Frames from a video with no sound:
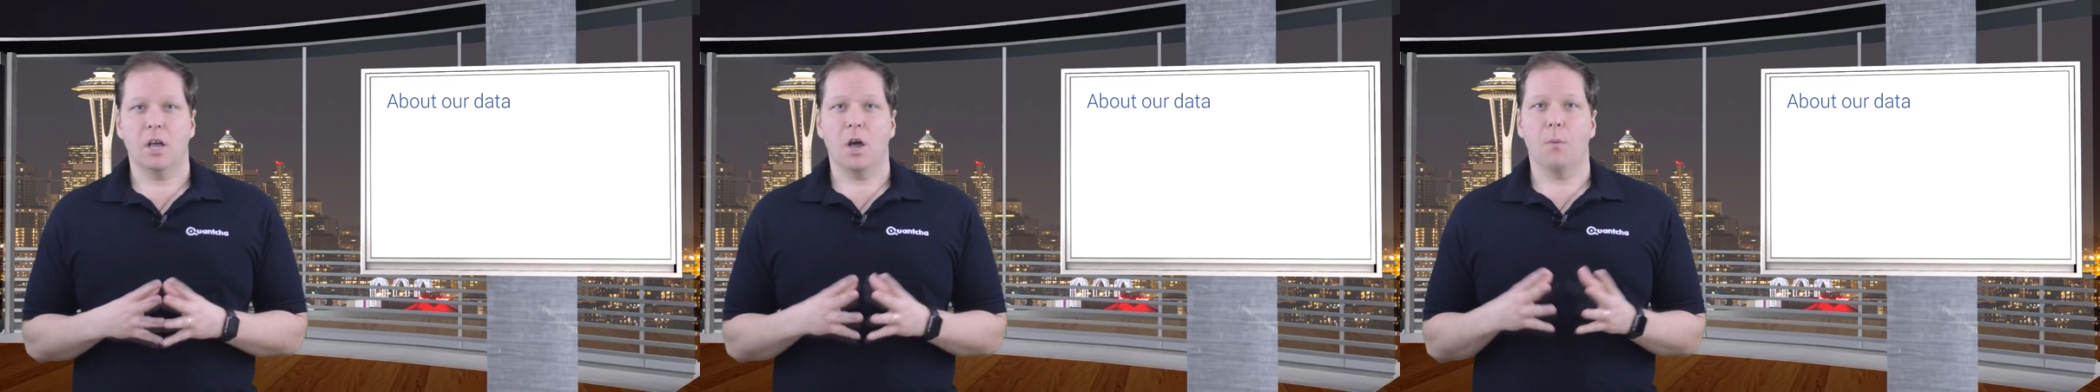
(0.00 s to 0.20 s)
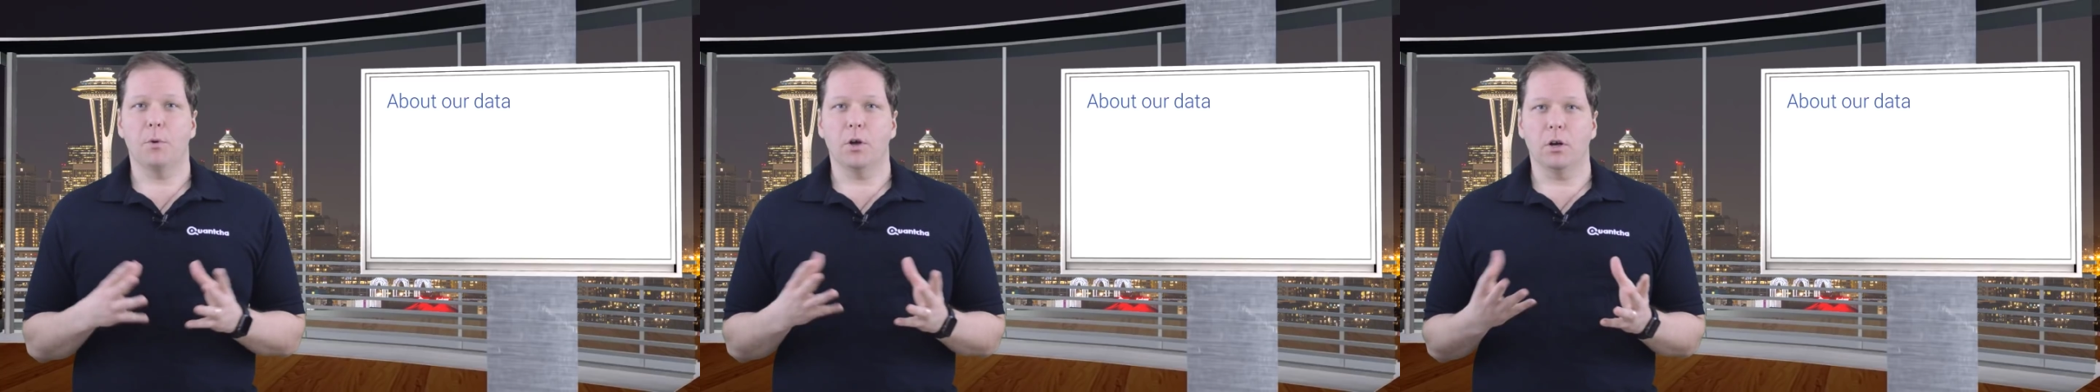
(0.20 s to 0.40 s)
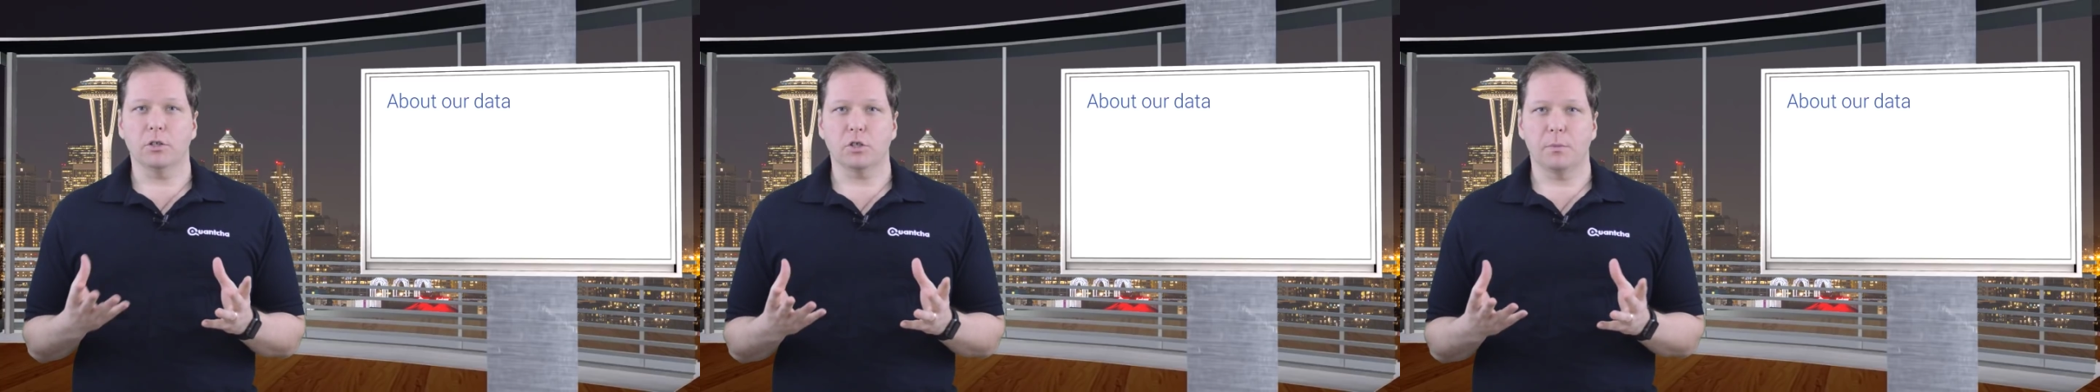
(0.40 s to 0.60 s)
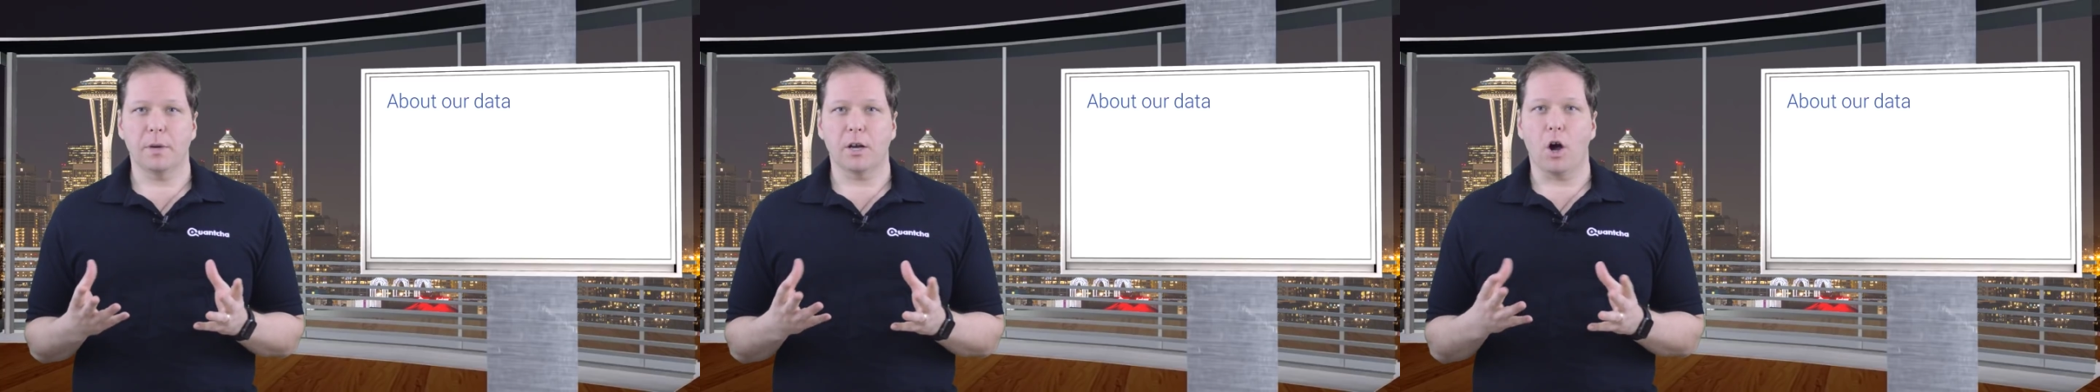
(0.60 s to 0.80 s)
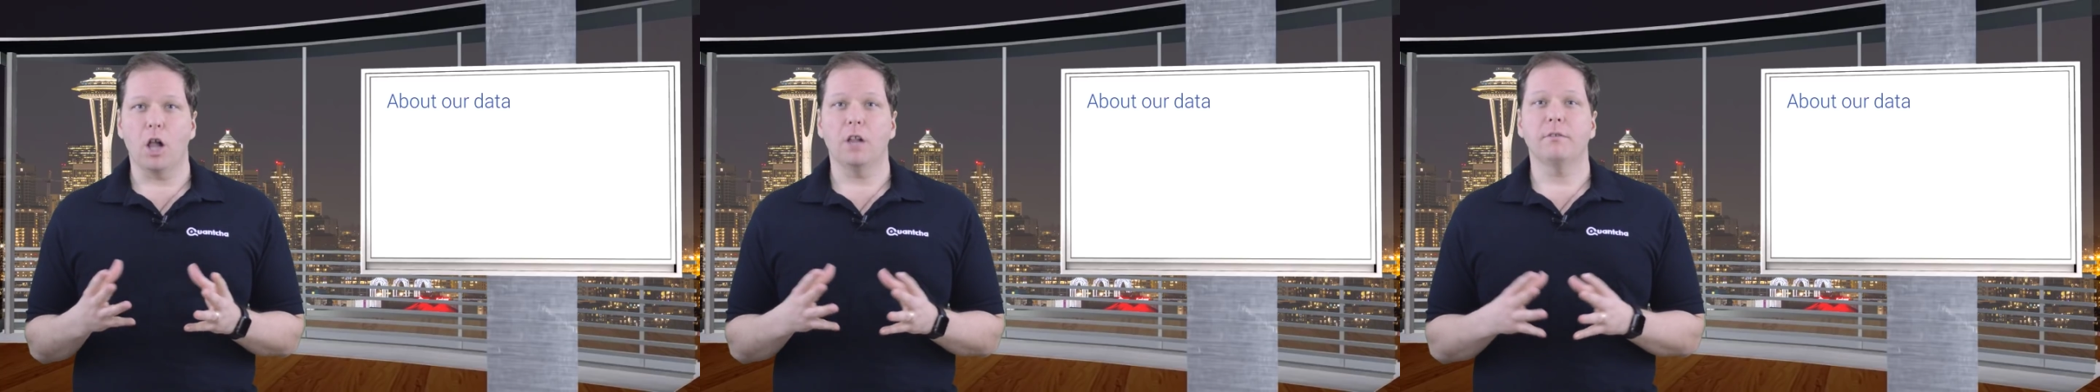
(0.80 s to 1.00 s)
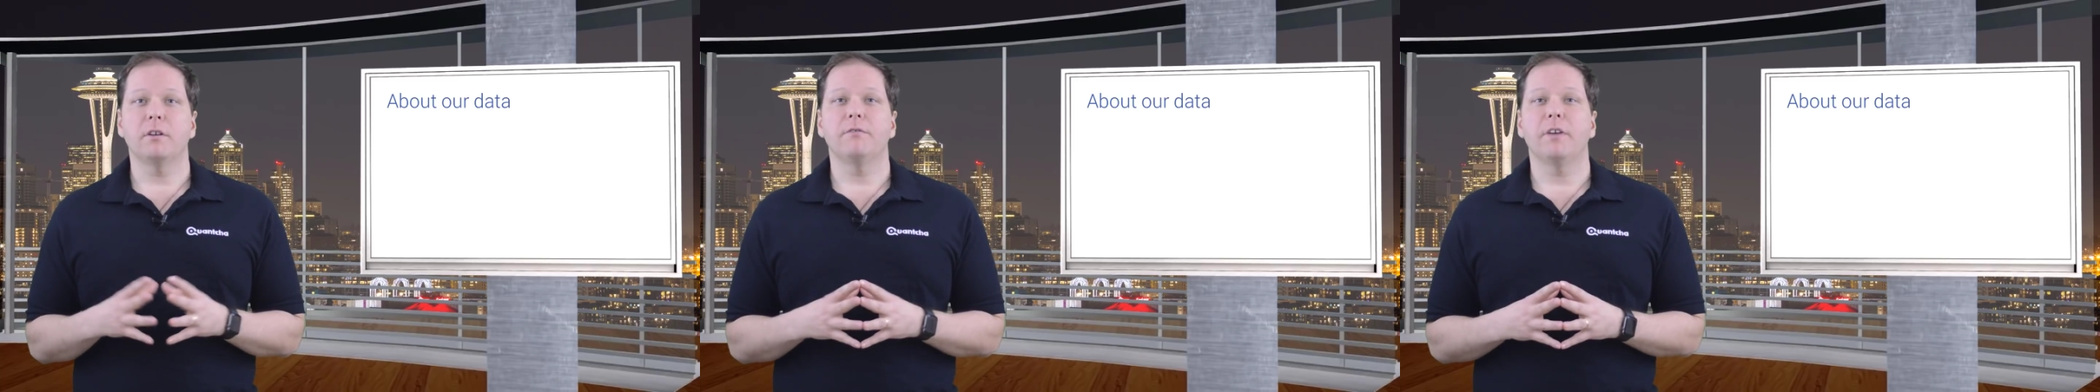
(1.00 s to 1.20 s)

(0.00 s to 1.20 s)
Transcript: And we also make all of it